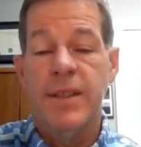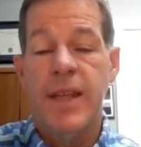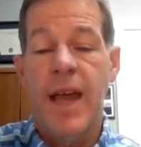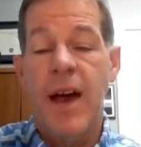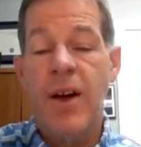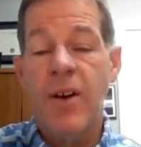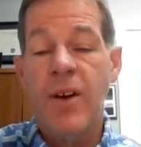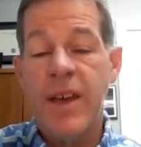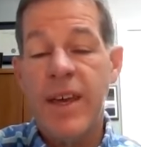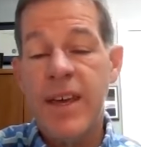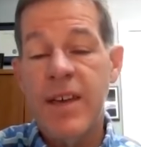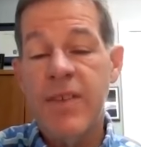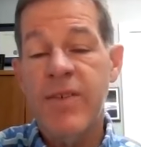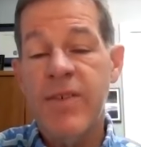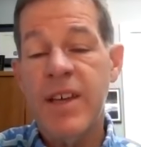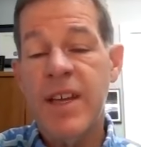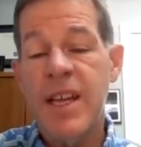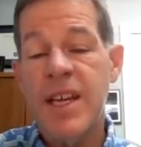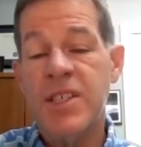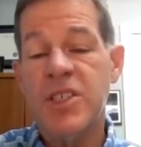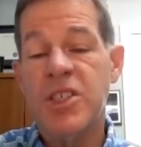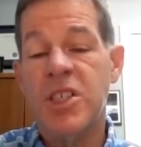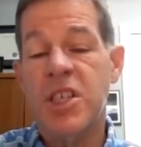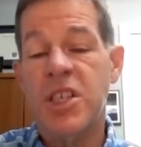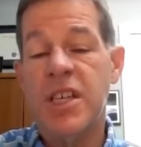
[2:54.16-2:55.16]
Now, even
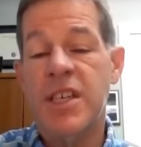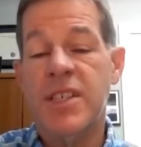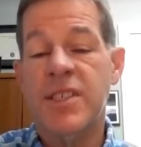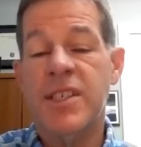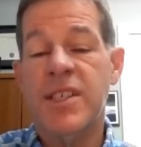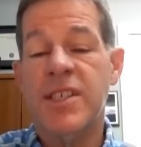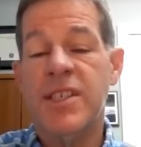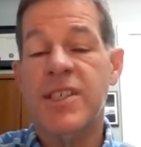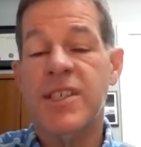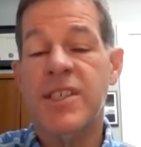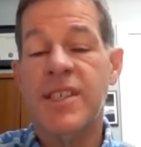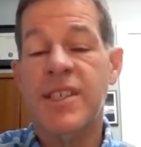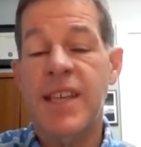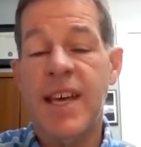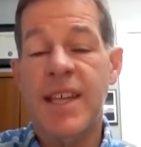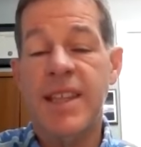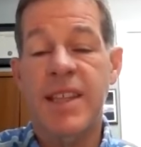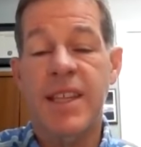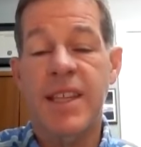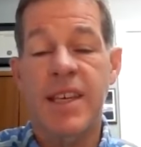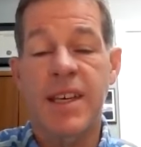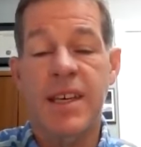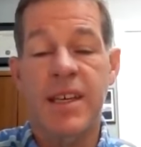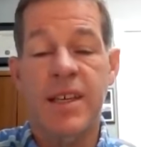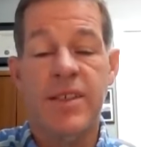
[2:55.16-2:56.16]
as Jesus
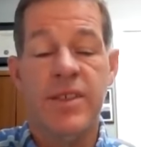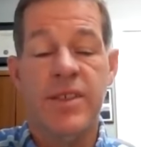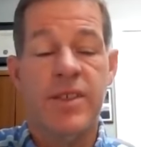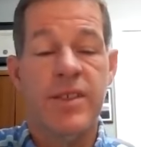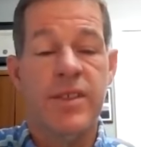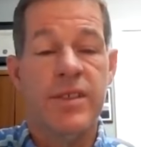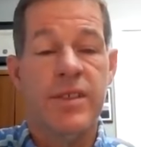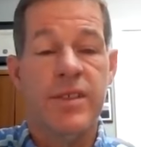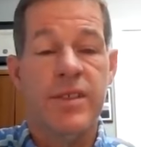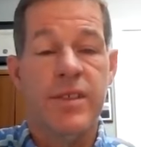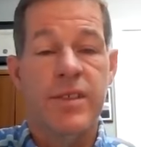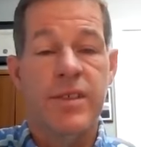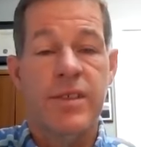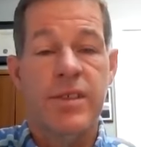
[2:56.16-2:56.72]
said this,